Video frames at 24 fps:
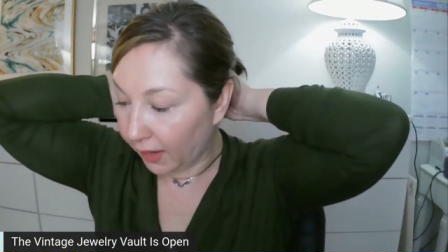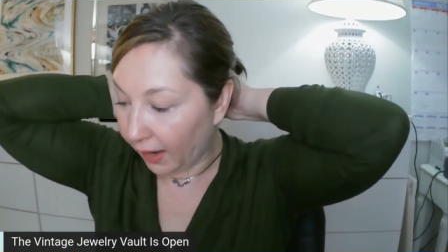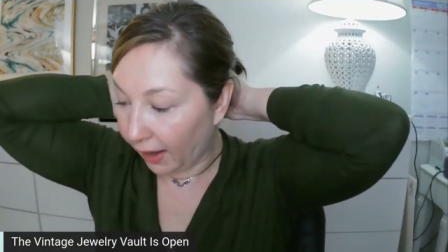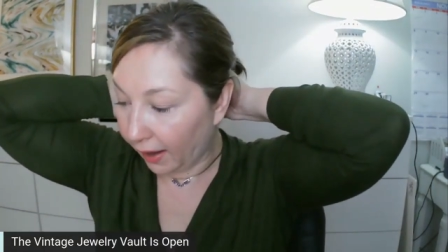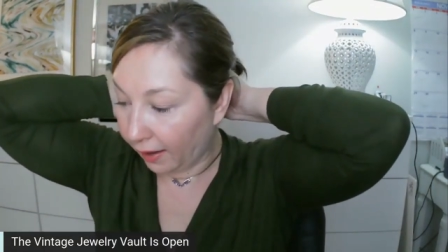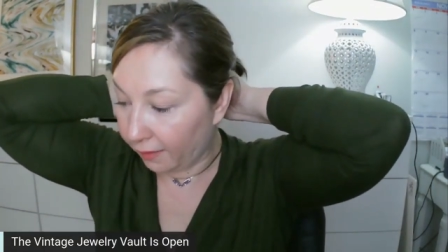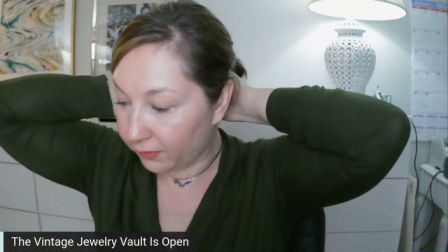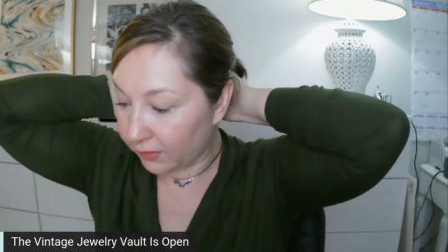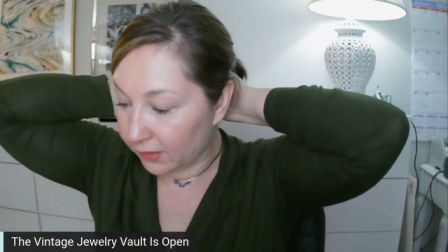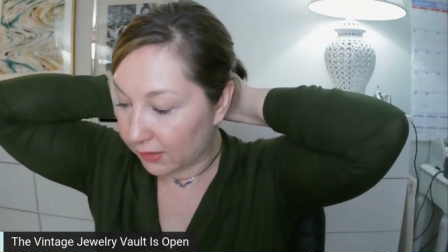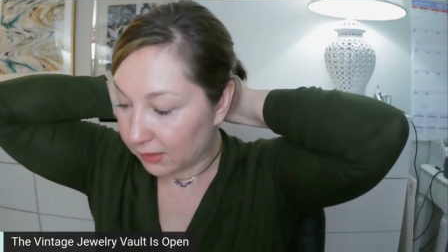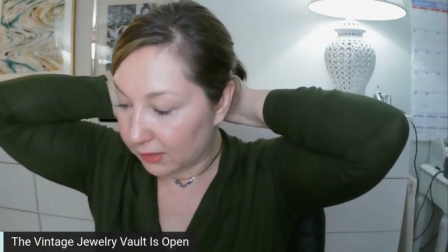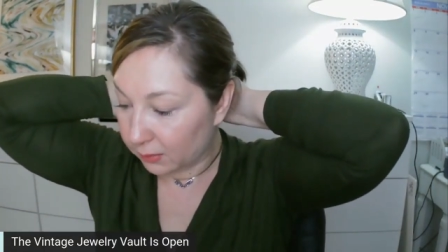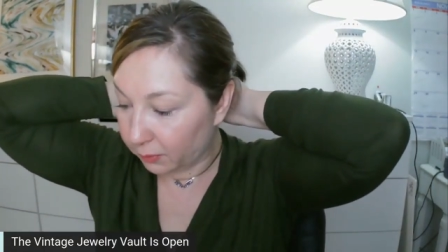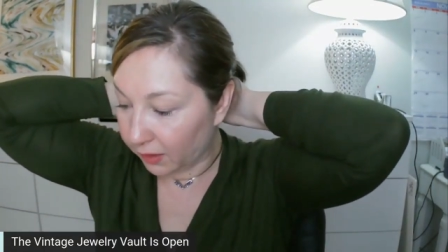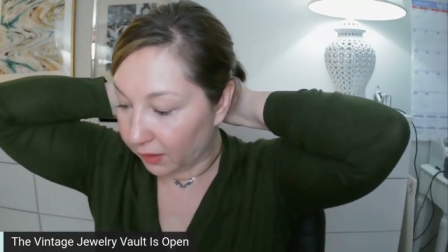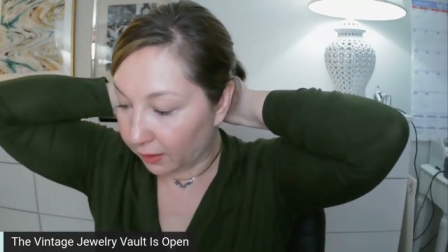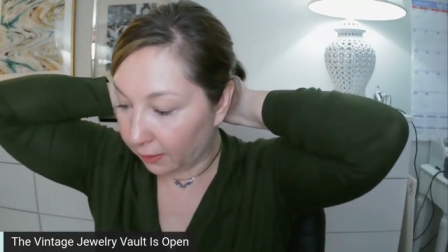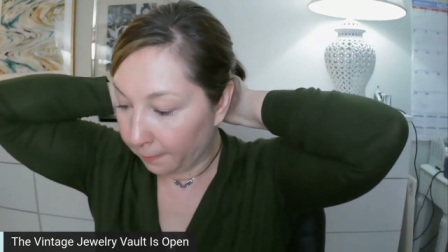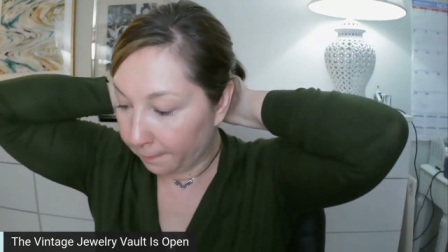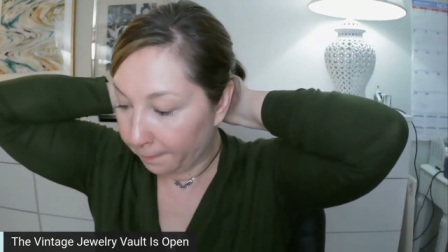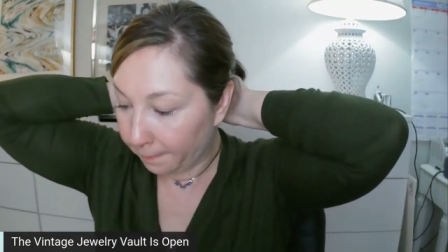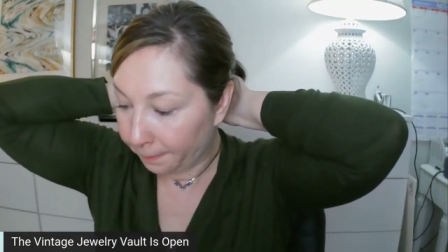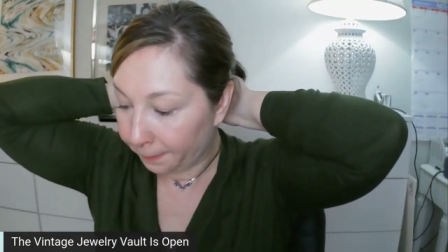have this
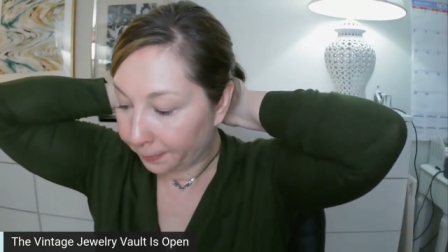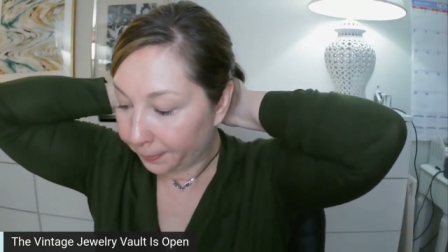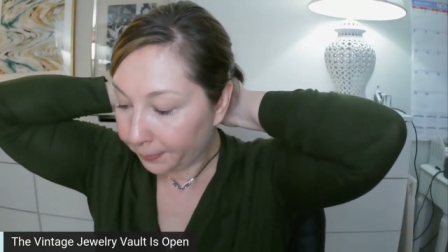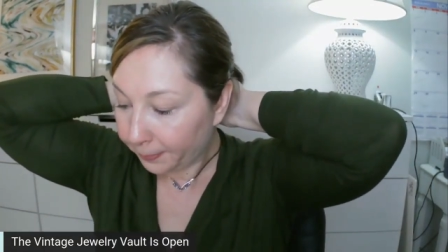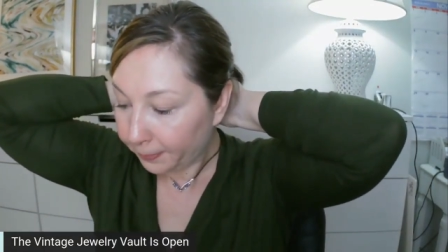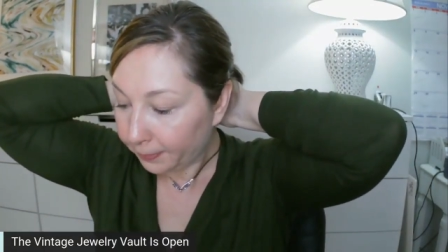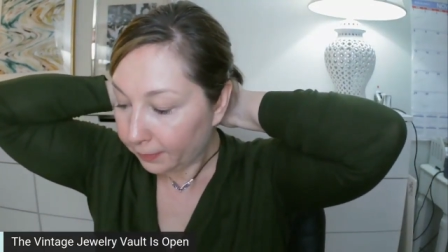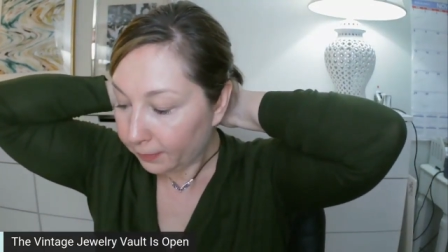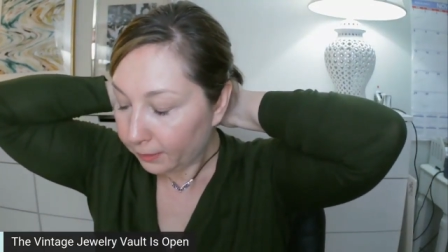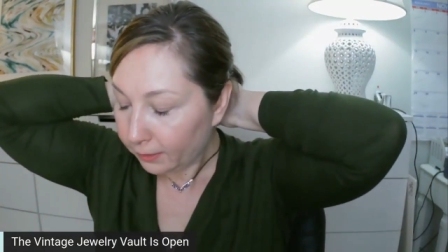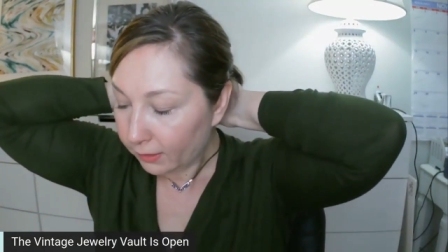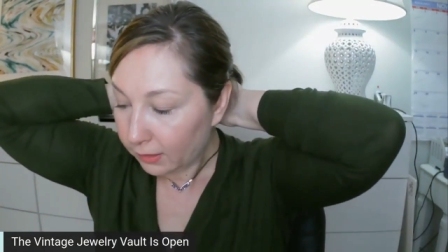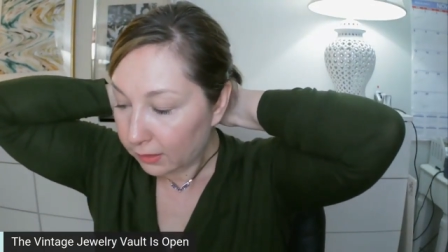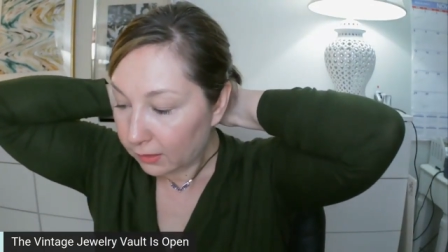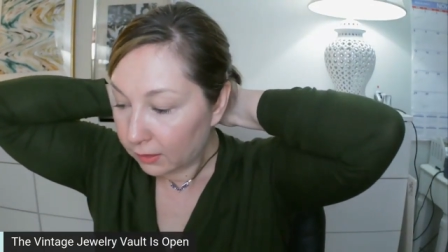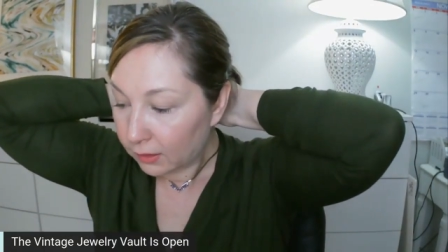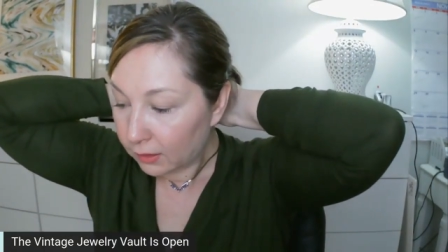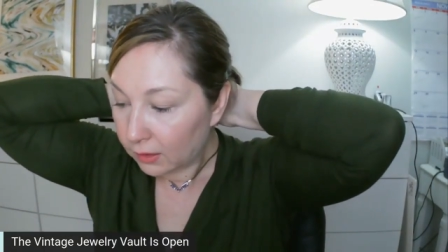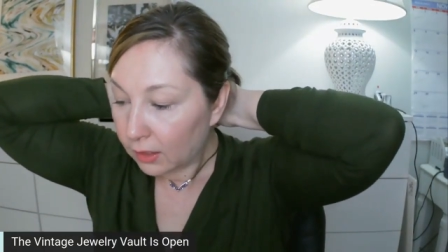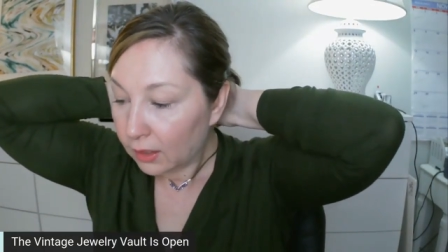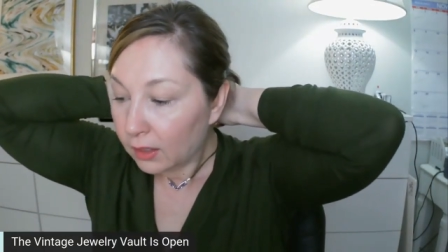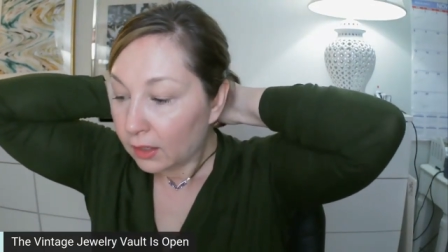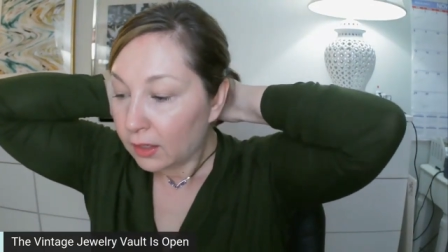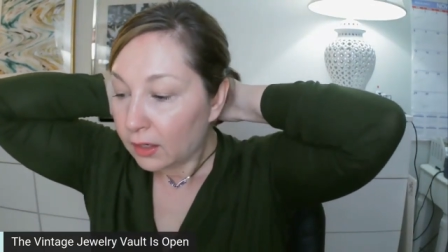week.
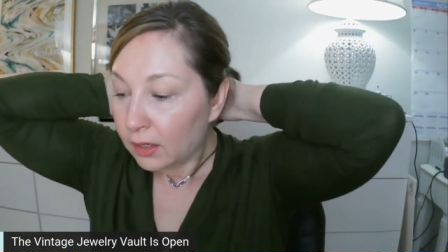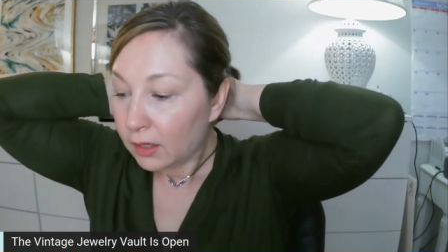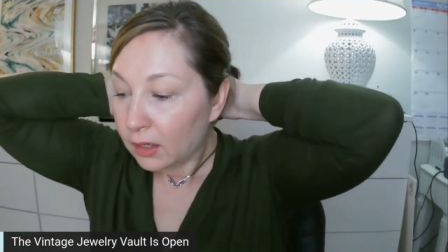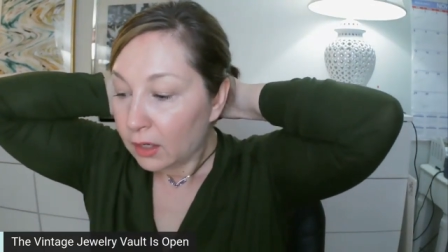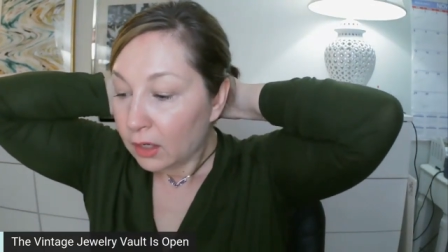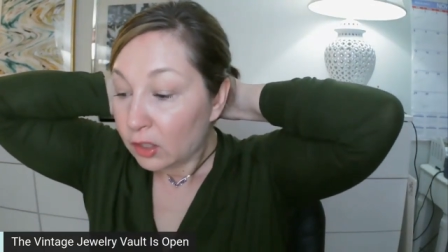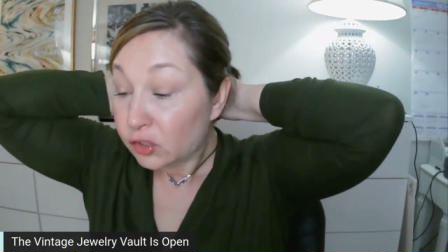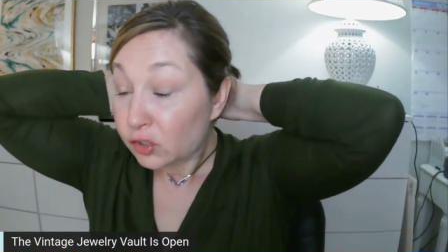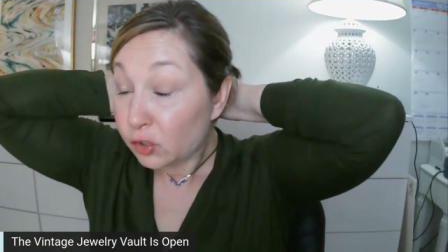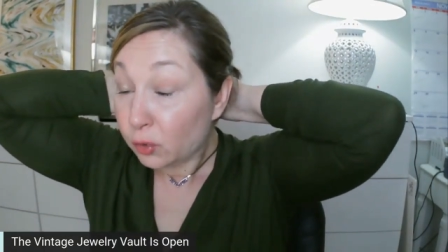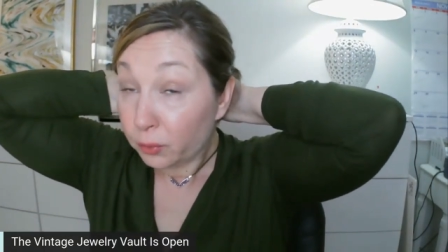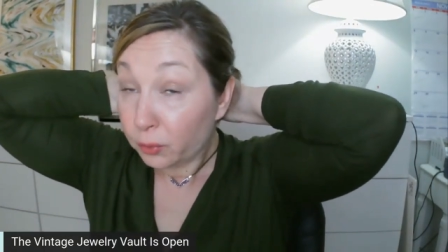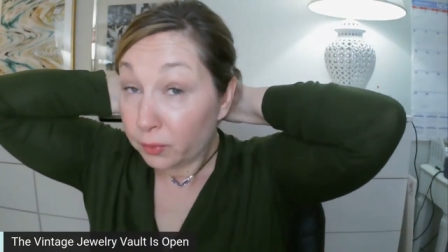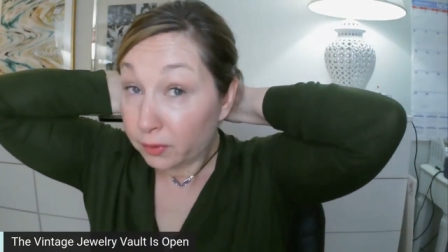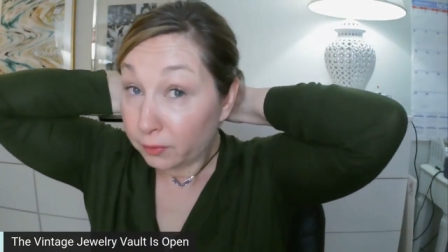So